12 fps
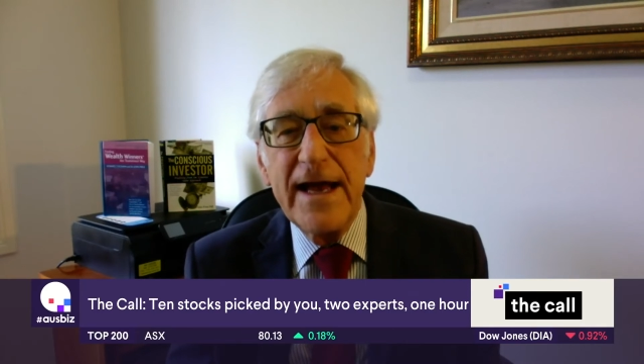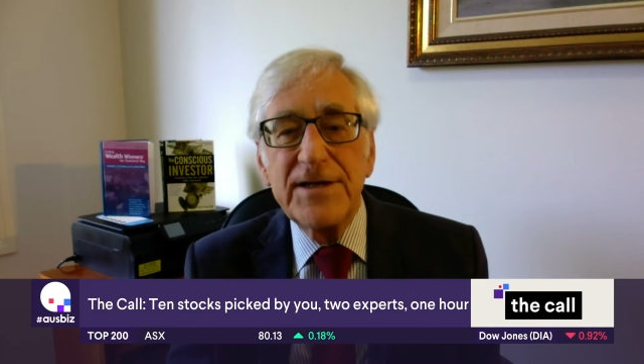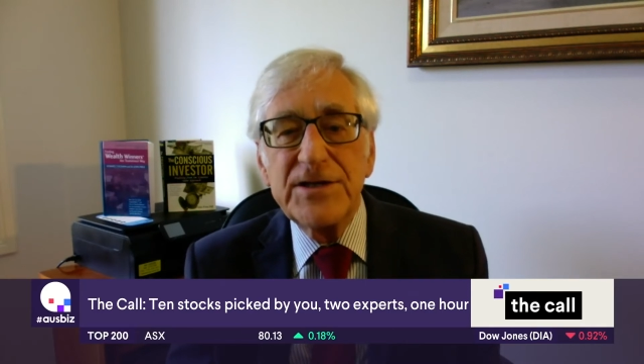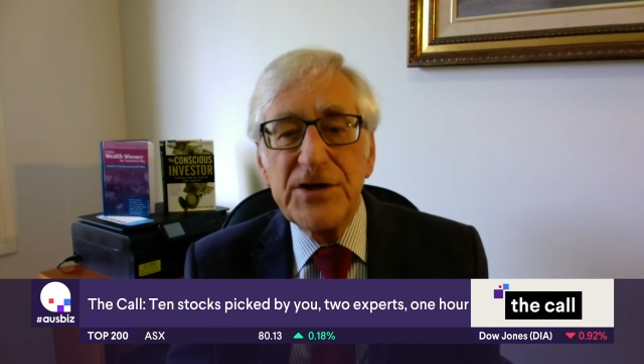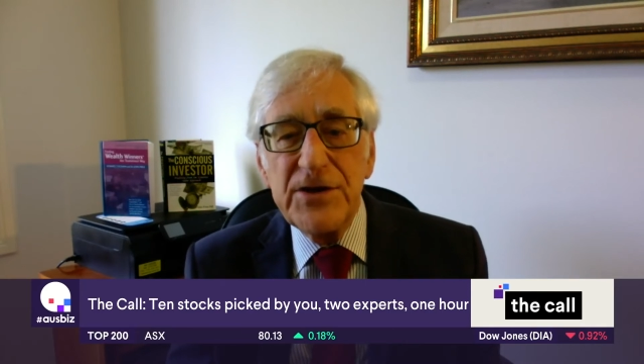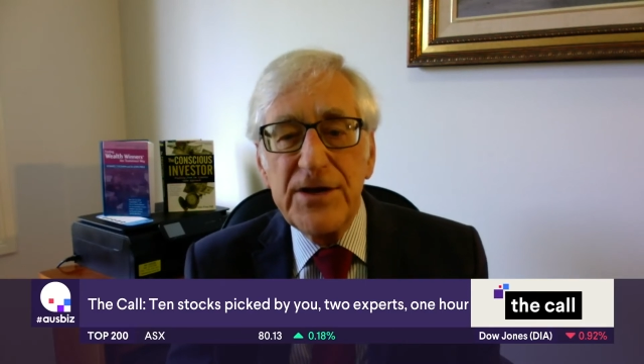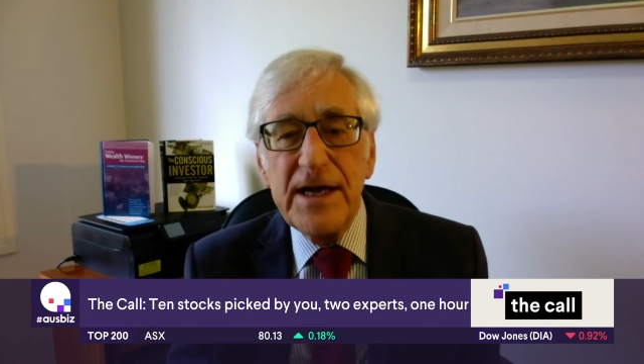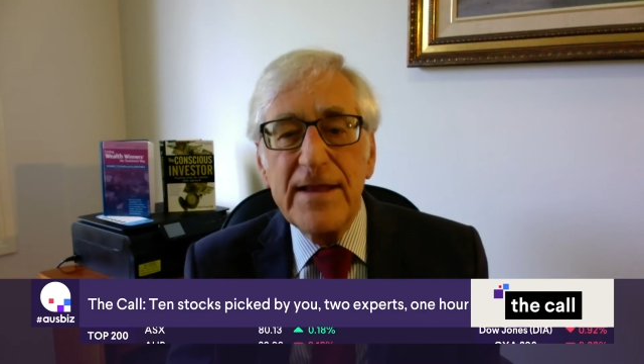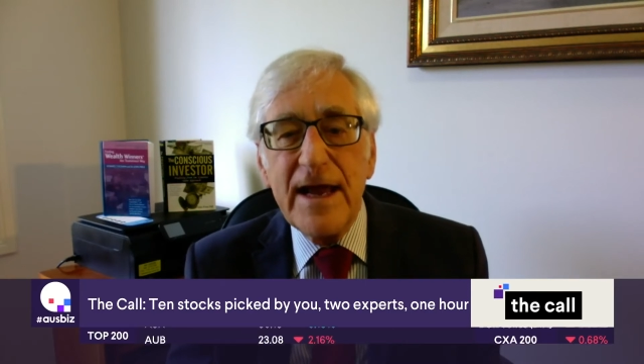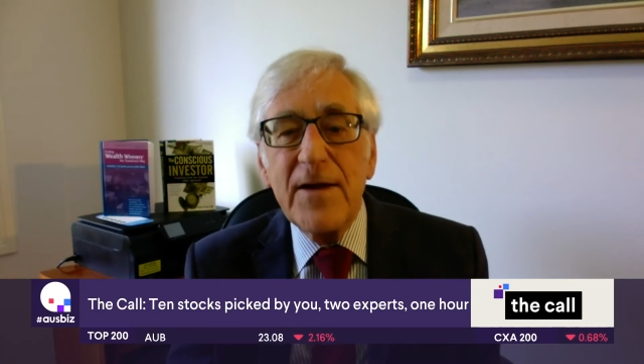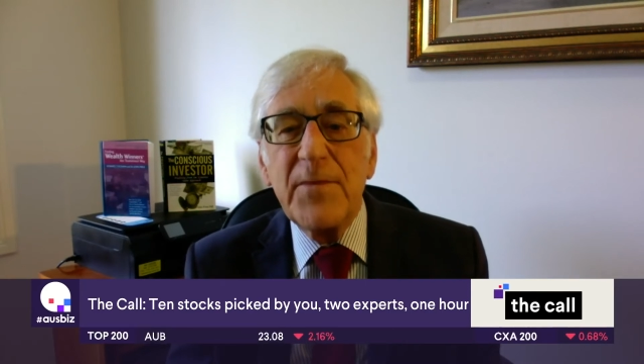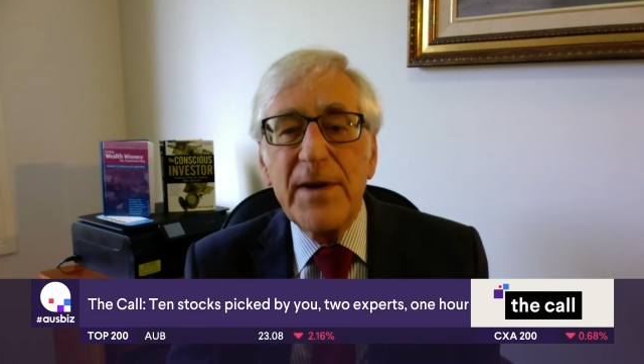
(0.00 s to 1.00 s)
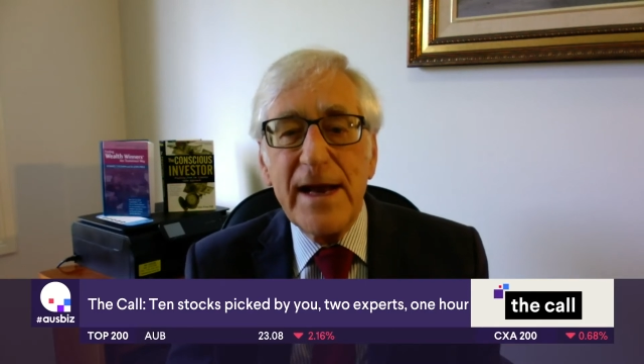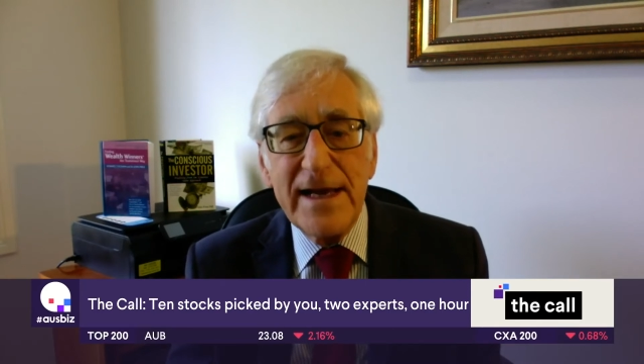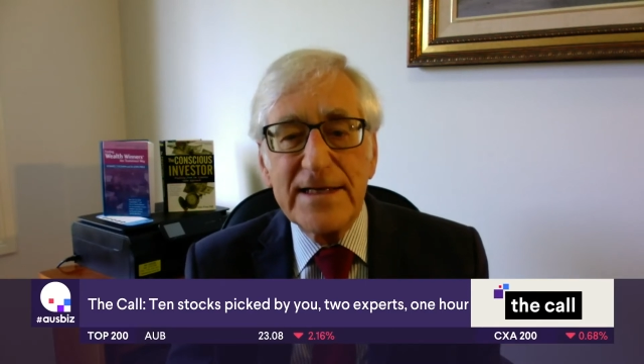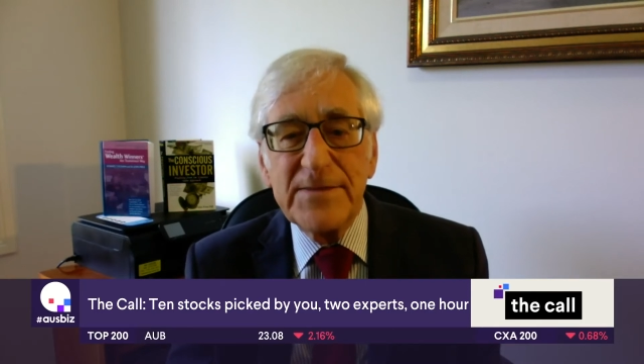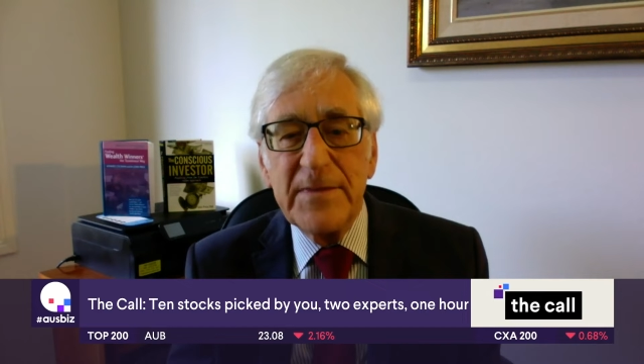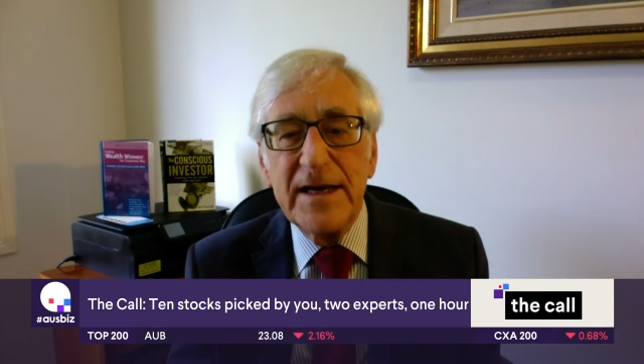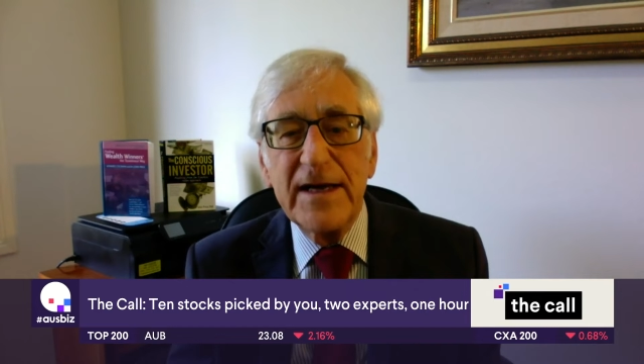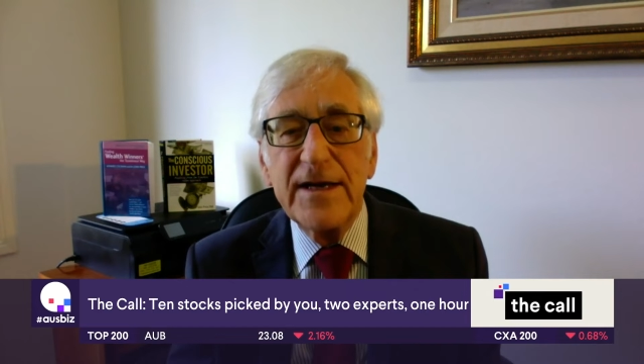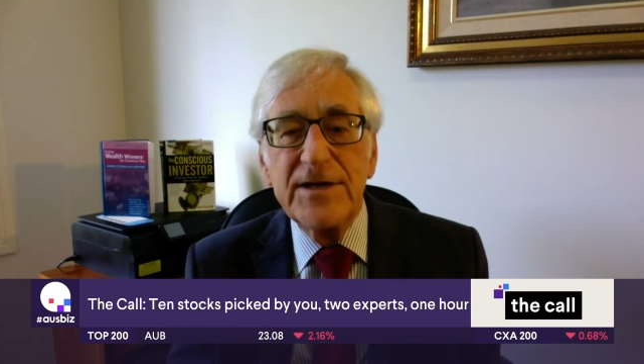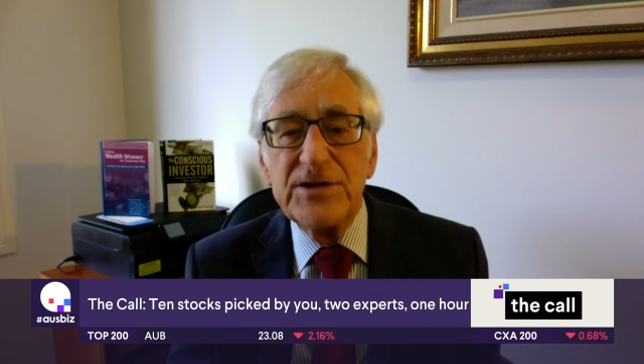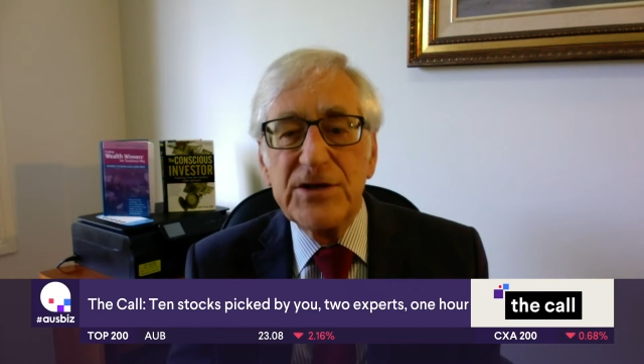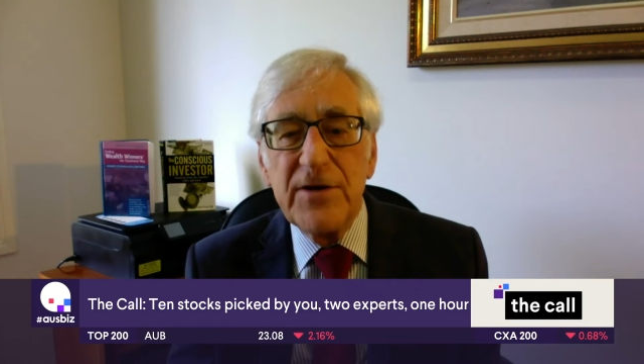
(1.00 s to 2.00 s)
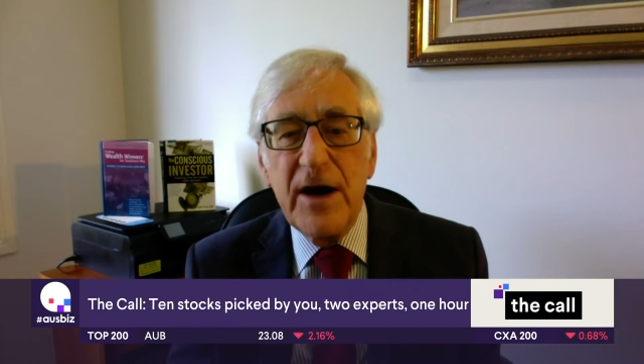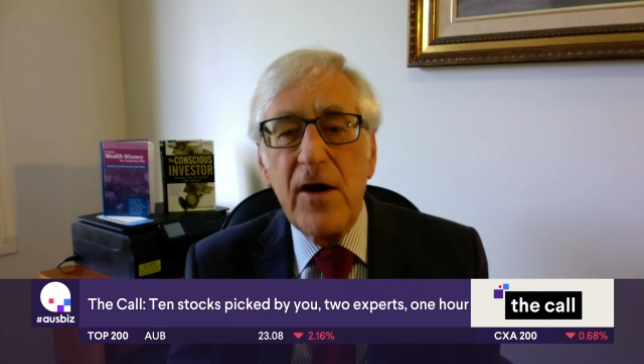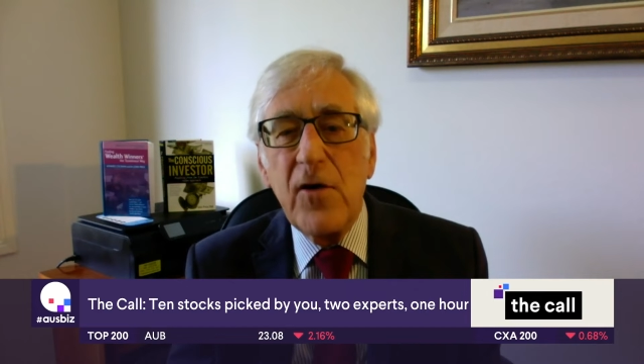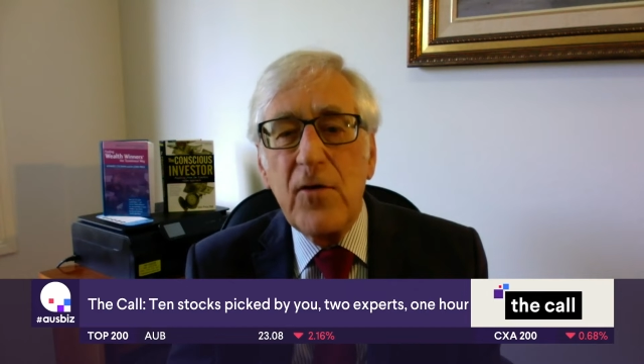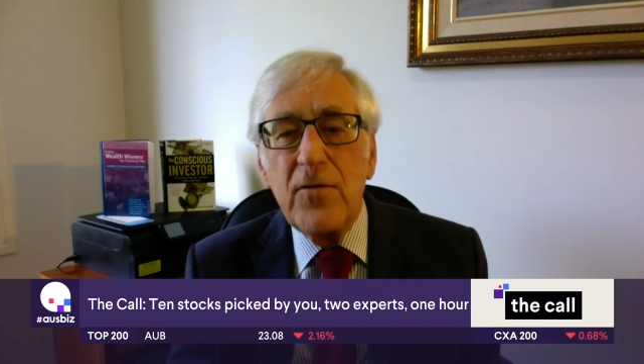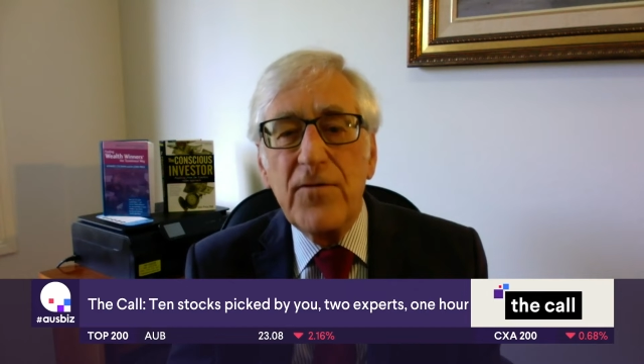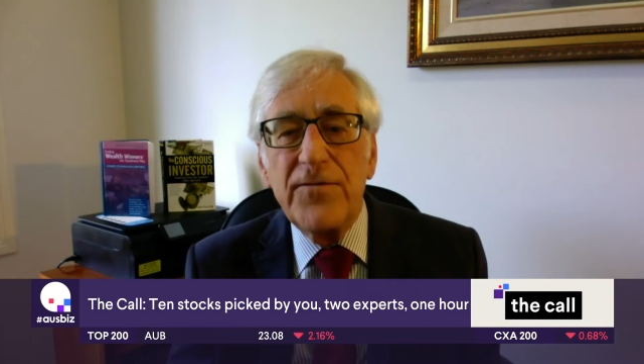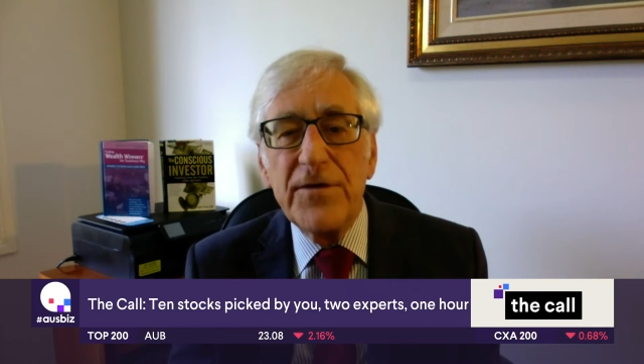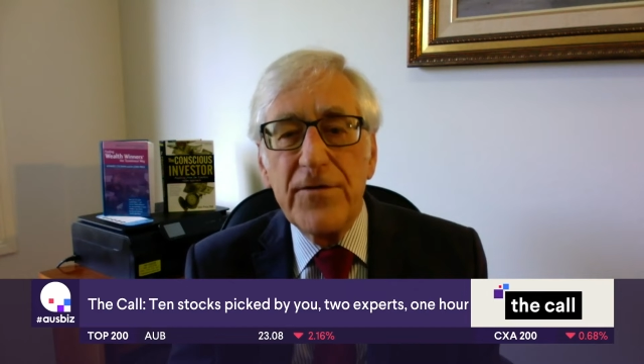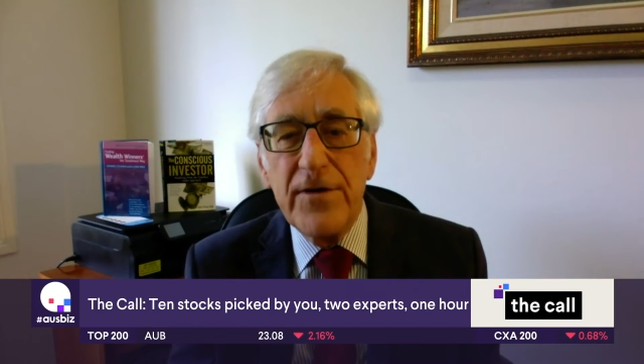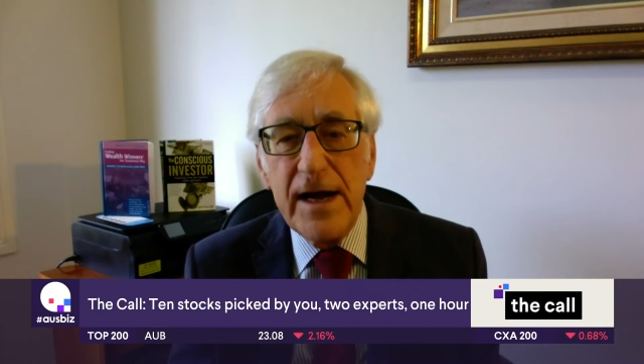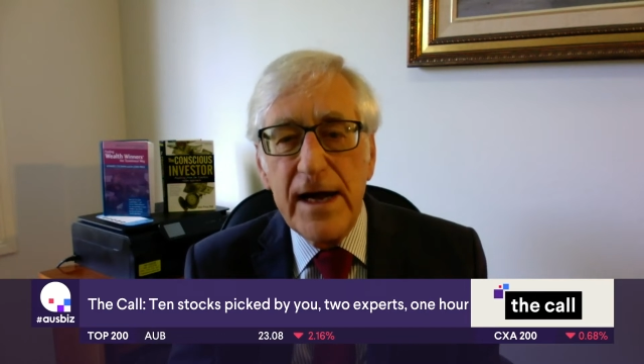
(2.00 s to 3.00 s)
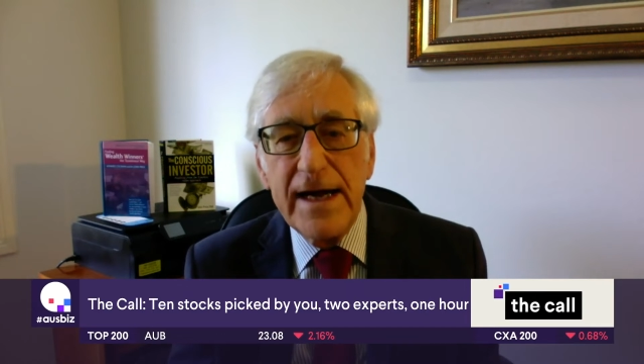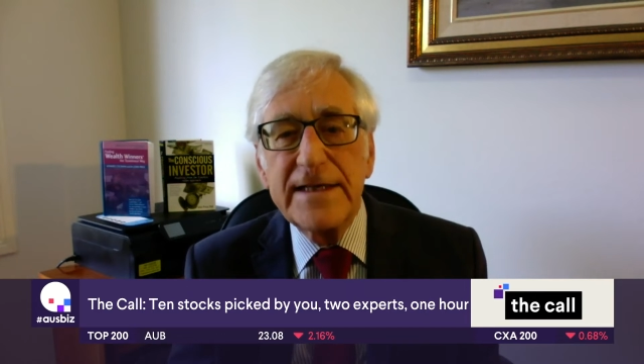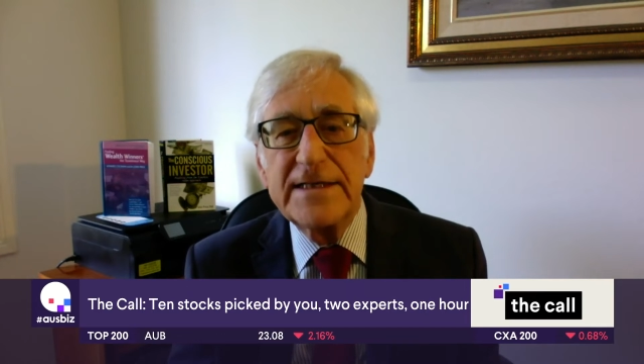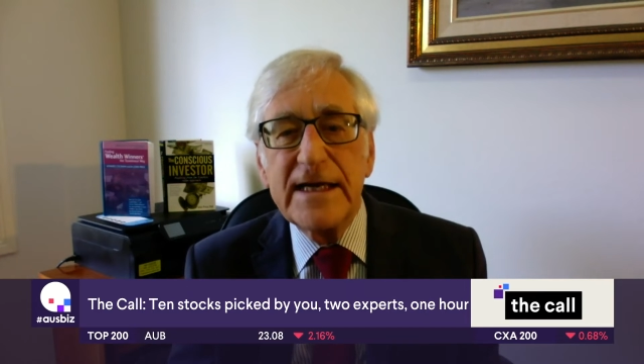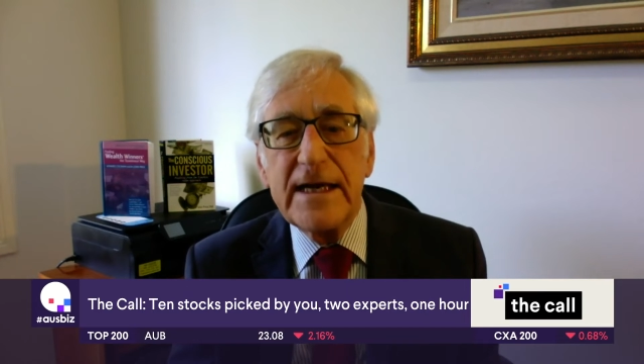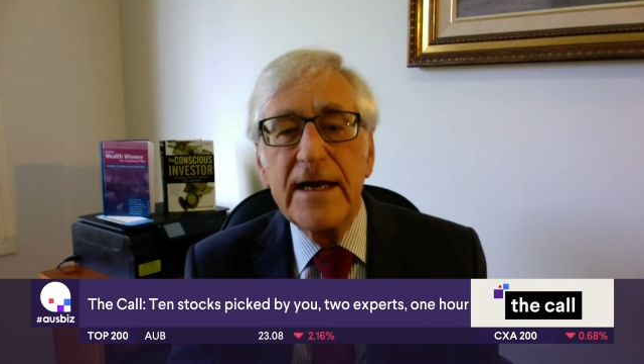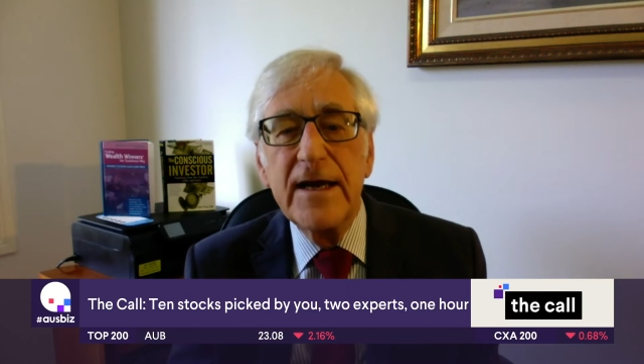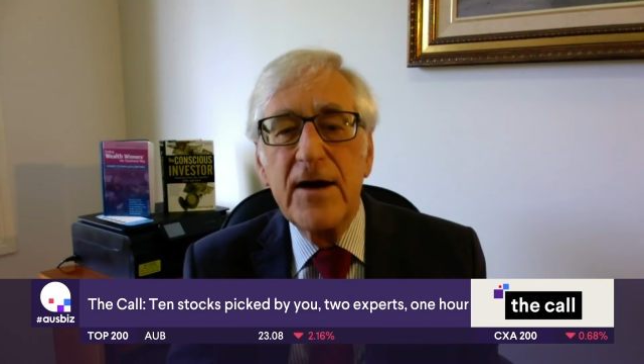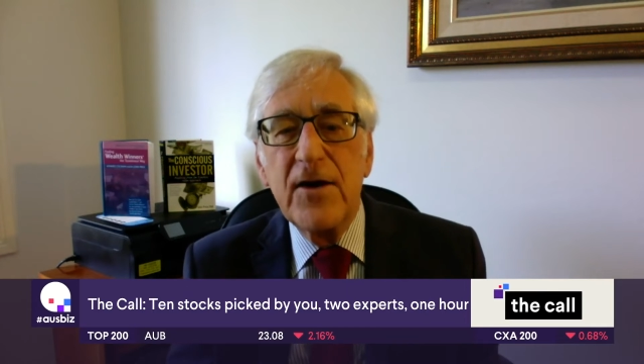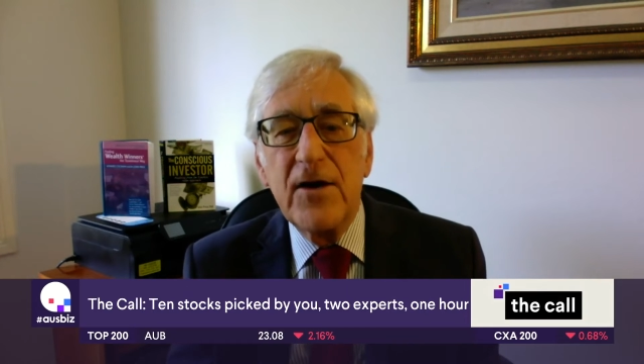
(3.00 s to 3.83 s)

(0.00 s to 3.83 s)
and turning that plasma into a whole variety